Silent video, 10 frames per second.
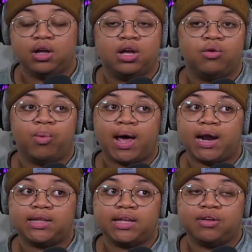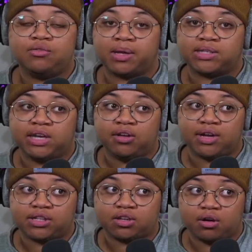Why did I think he was about to kill
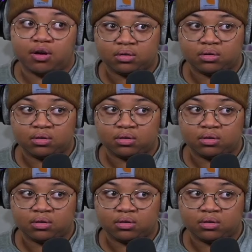that dog?